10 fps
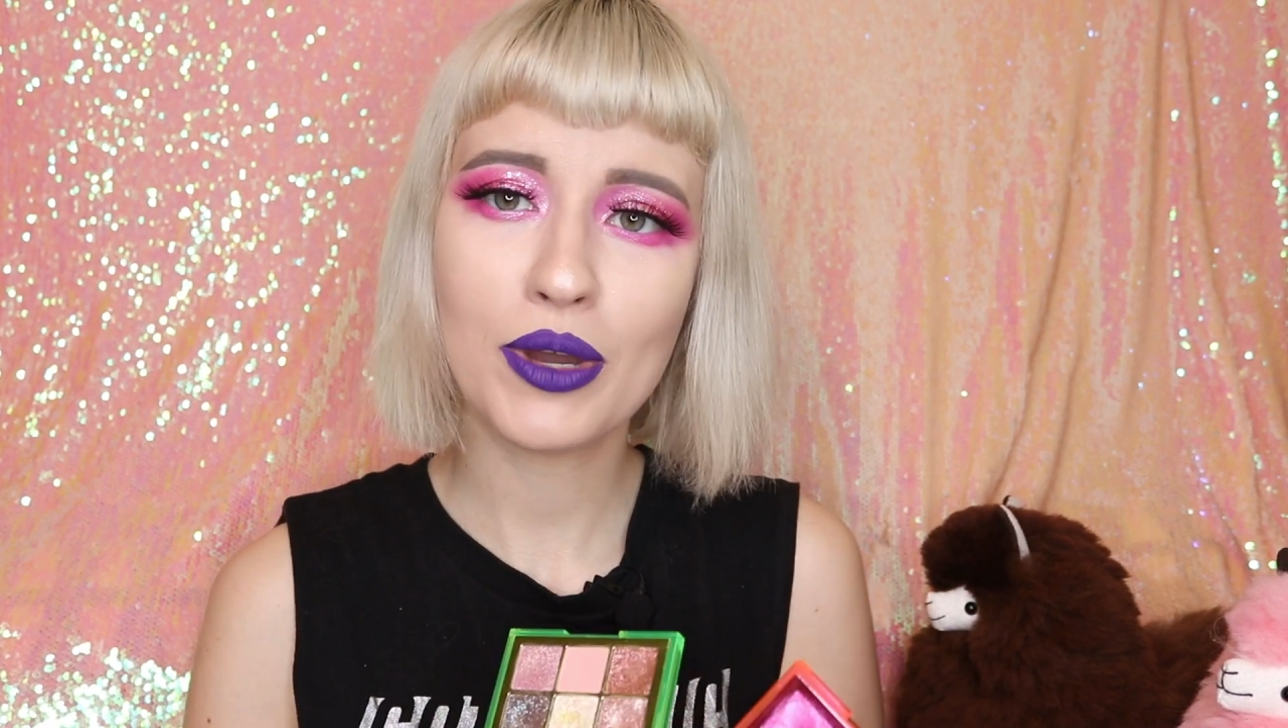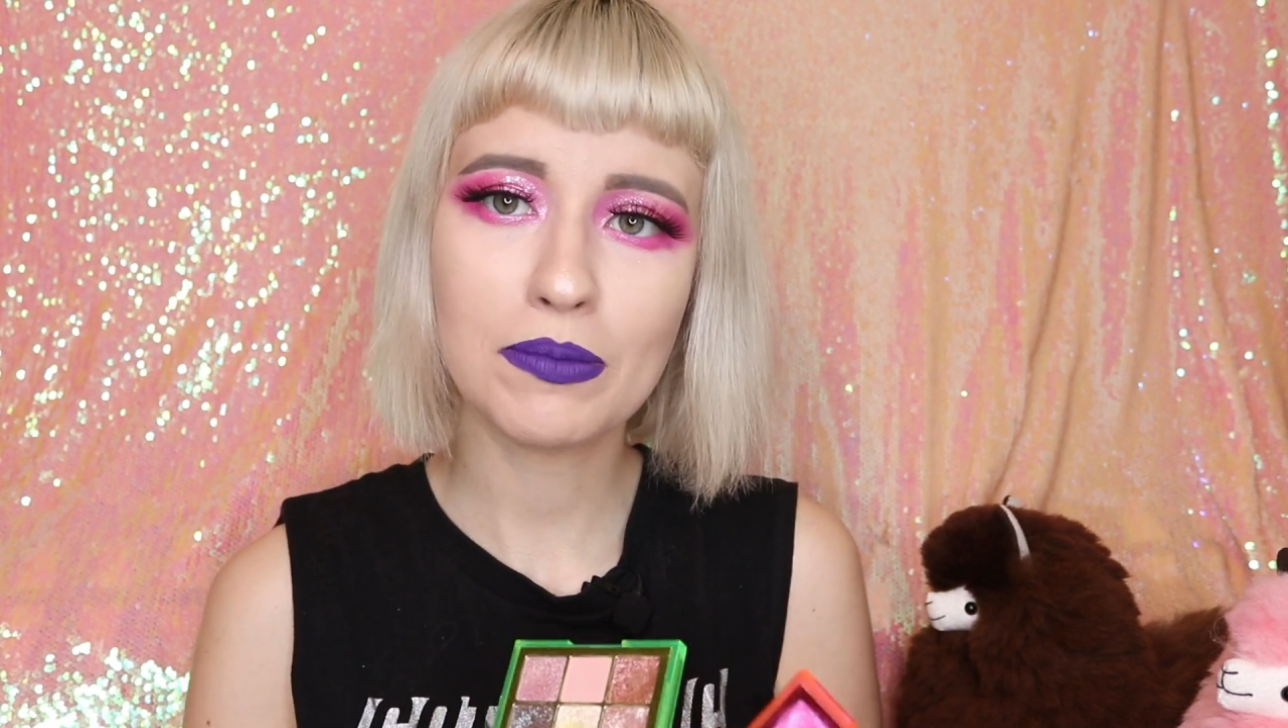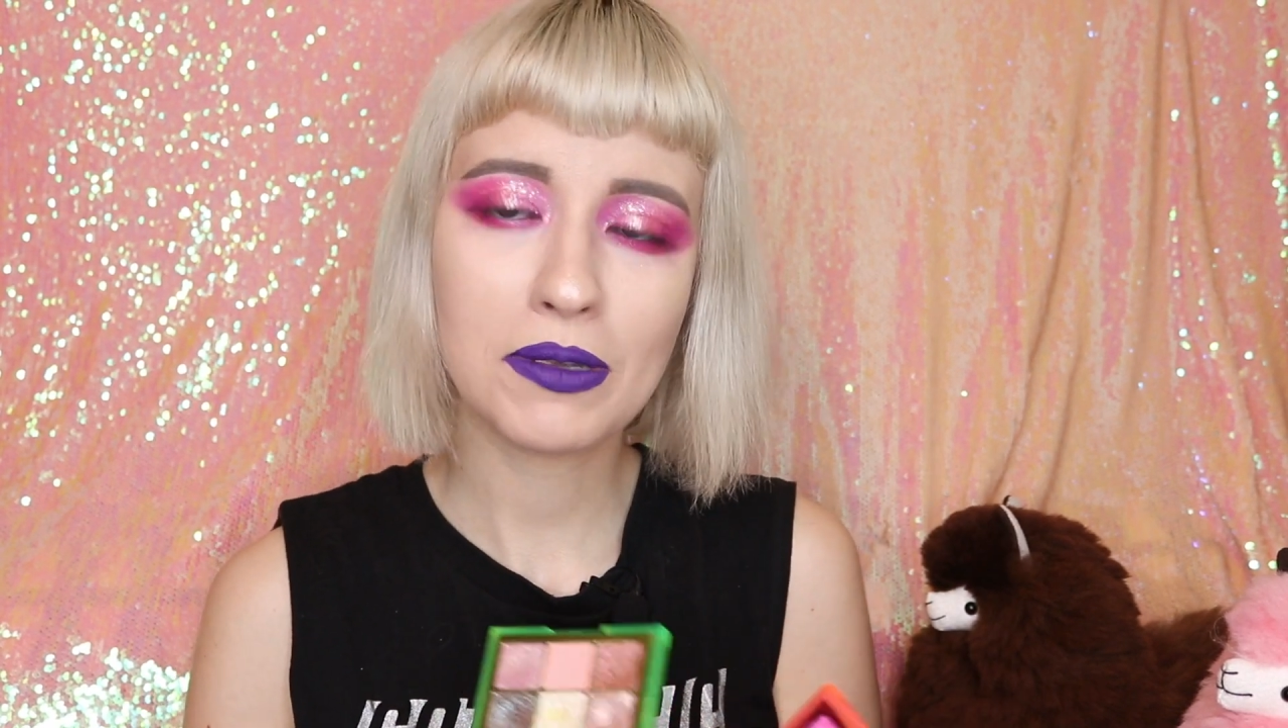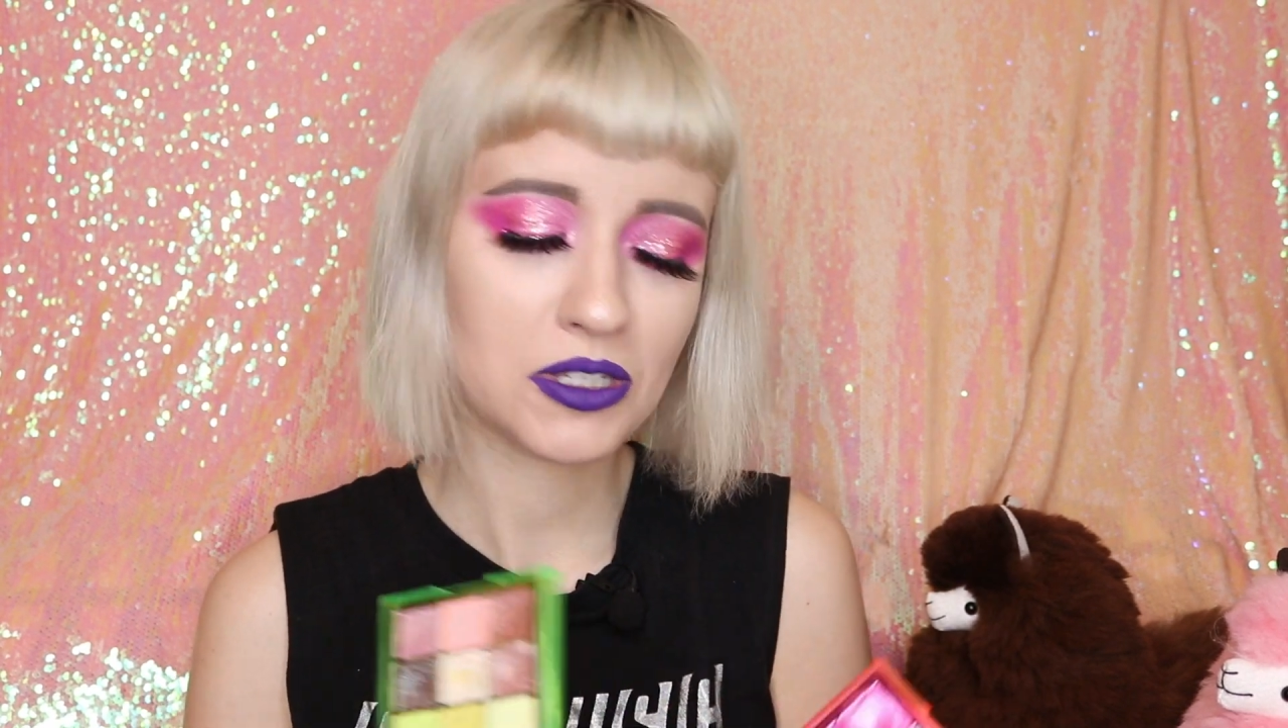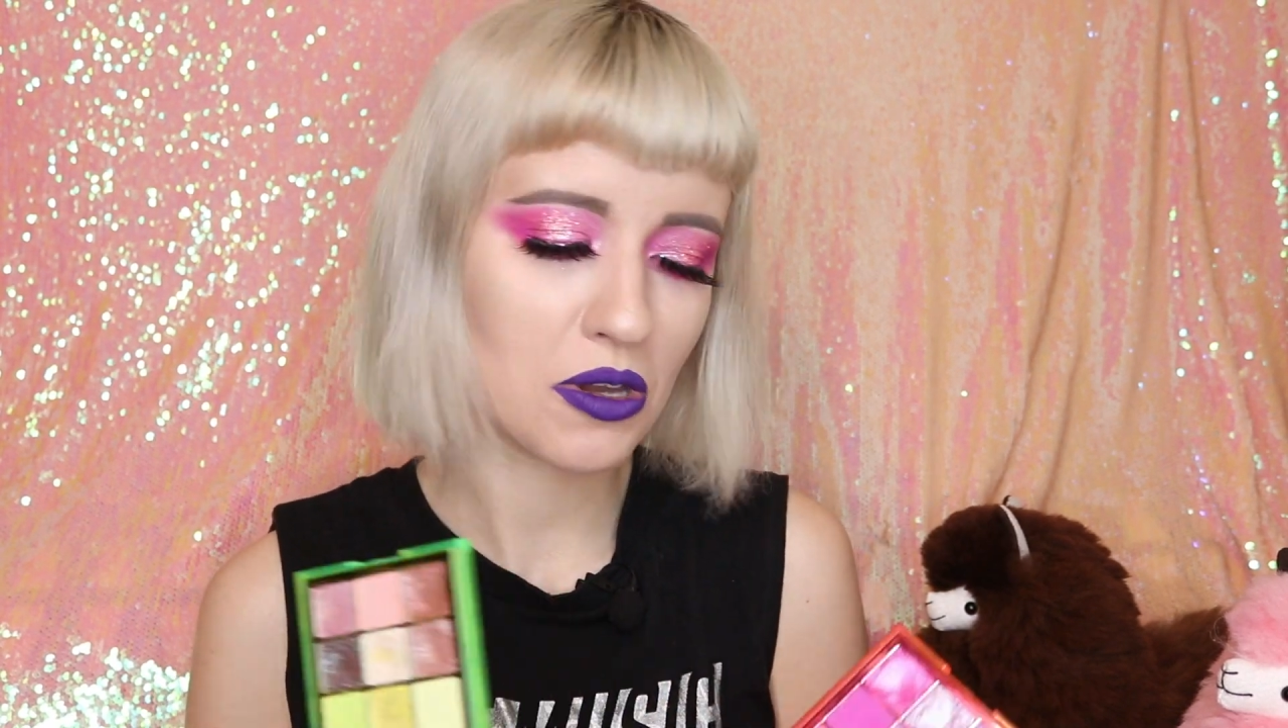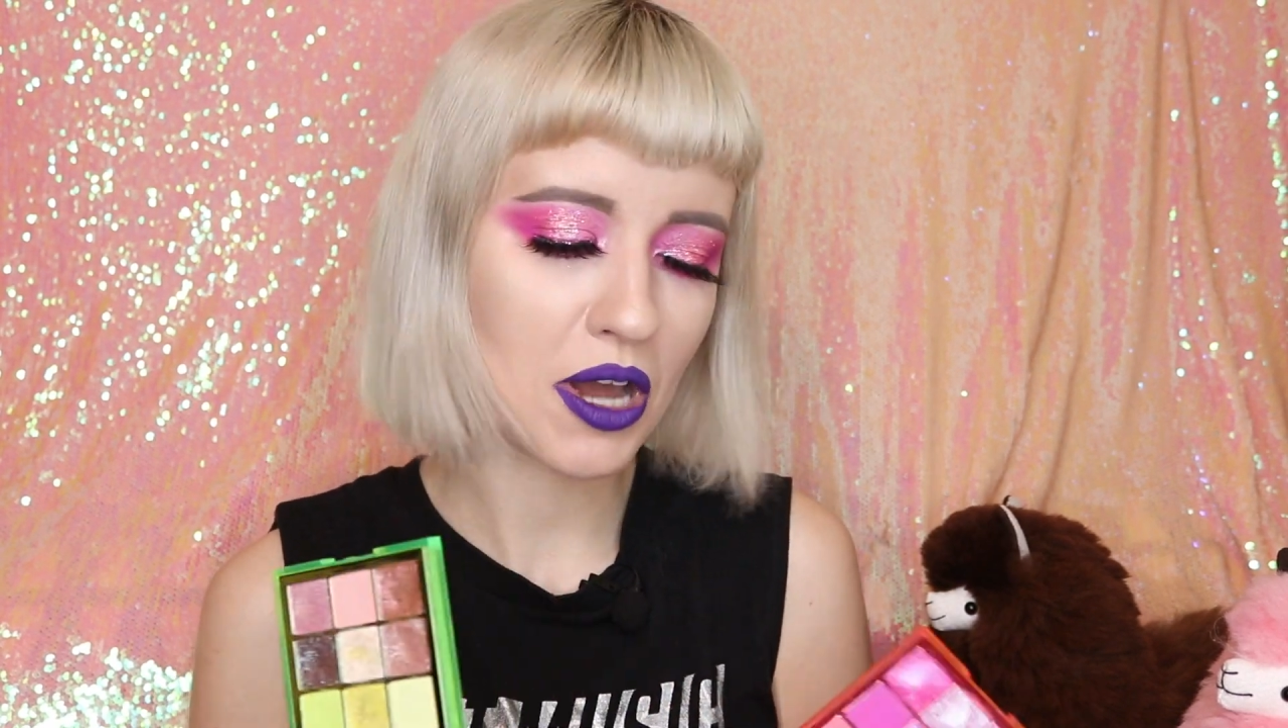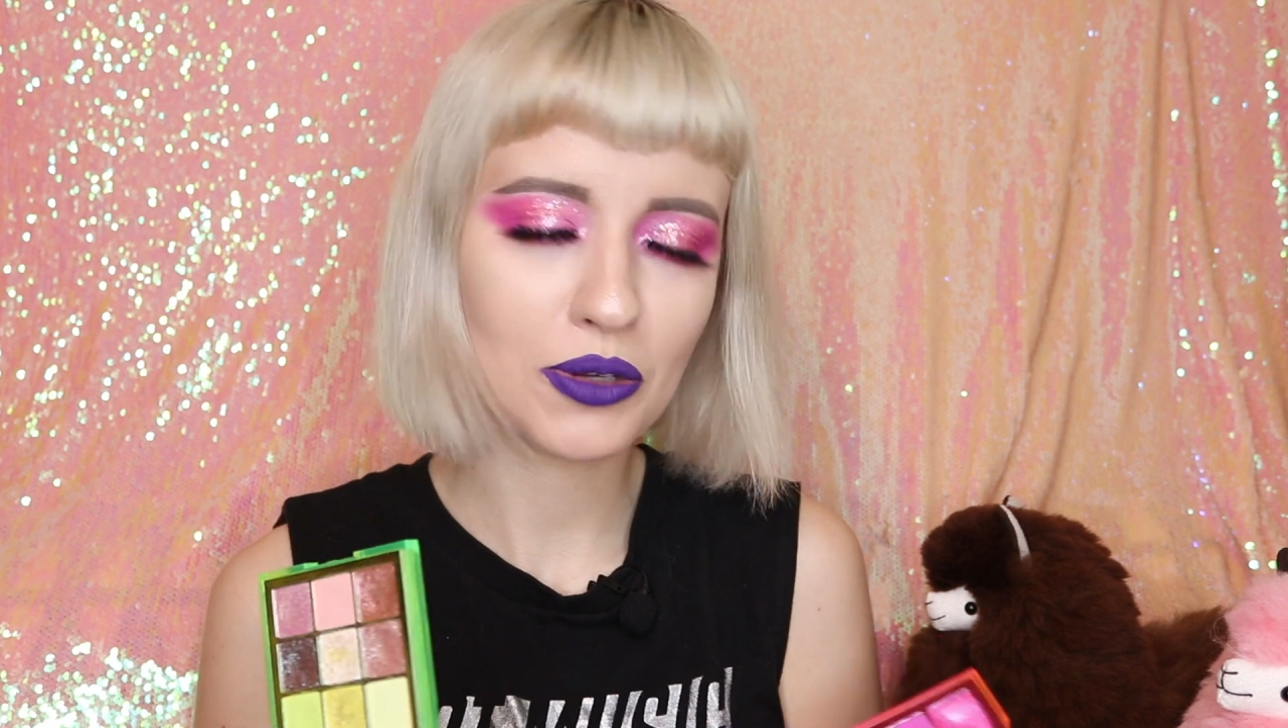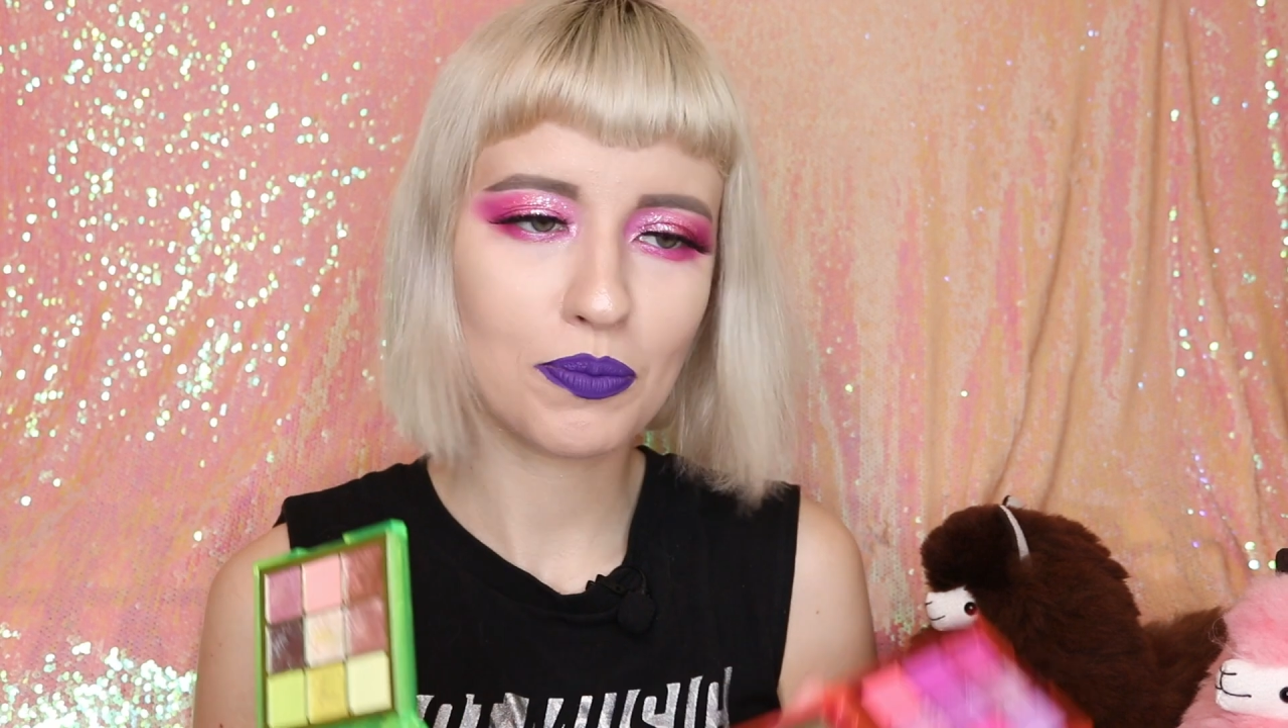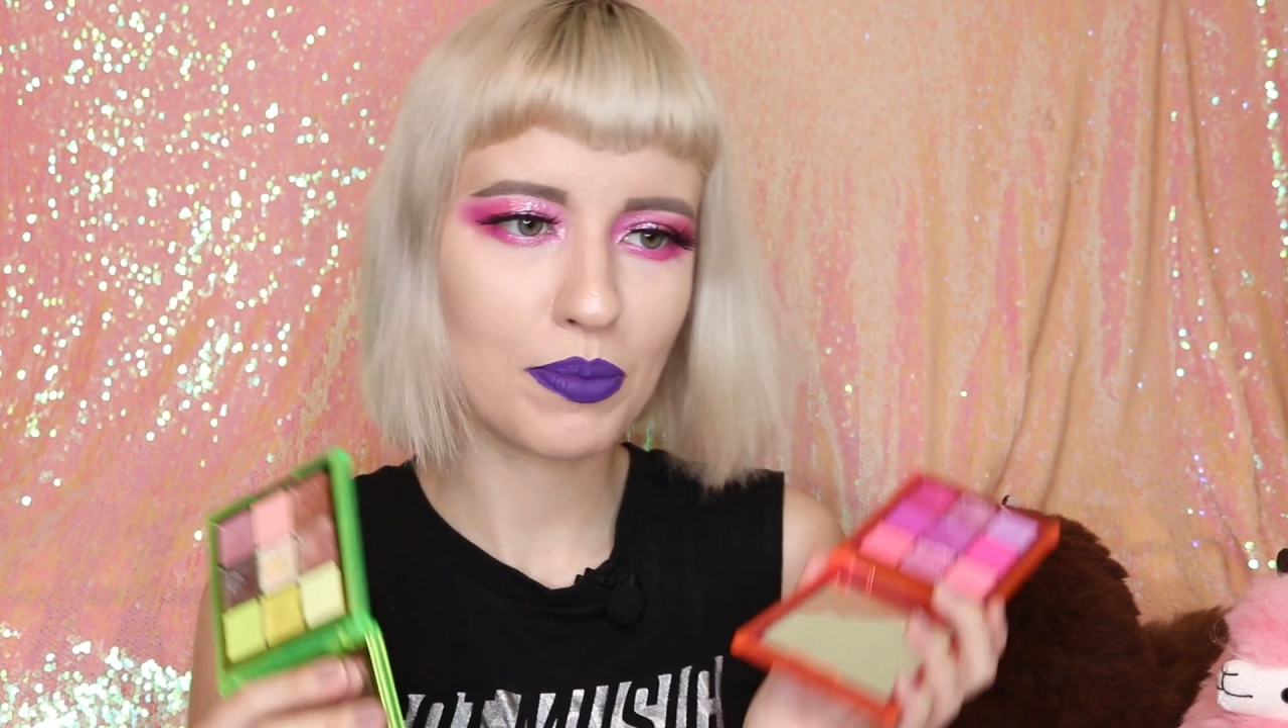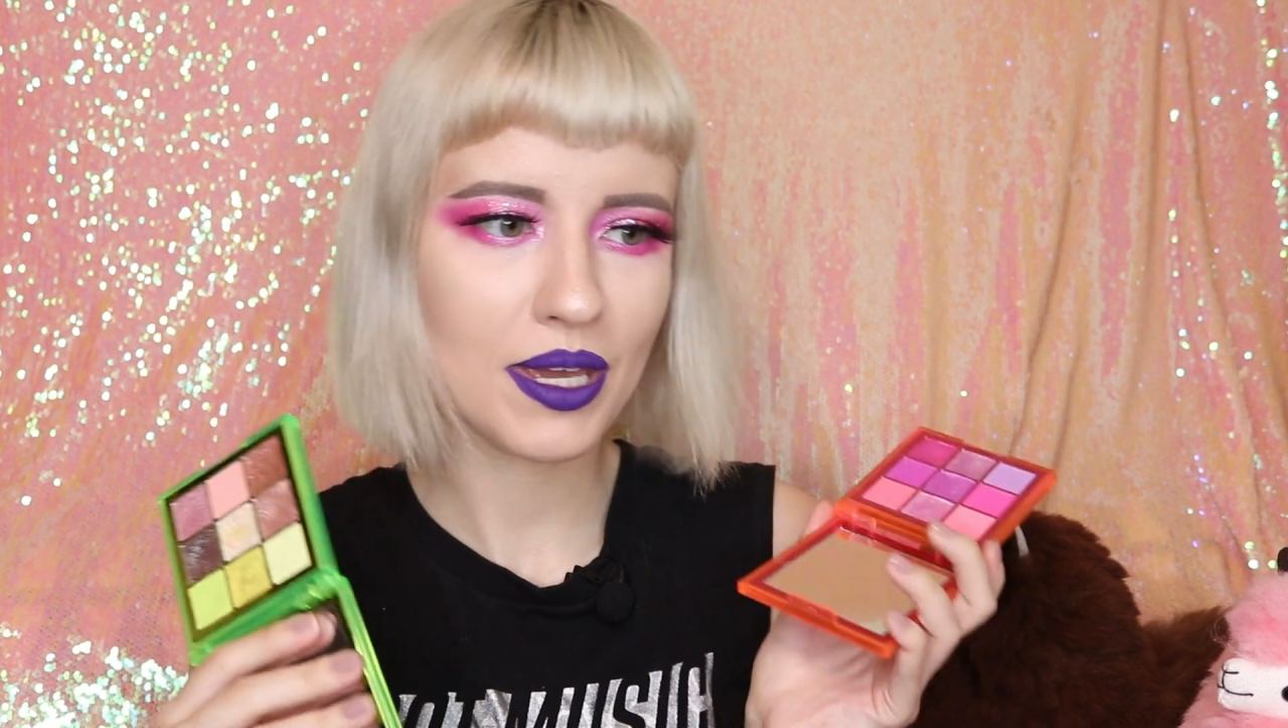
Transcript: with me so I could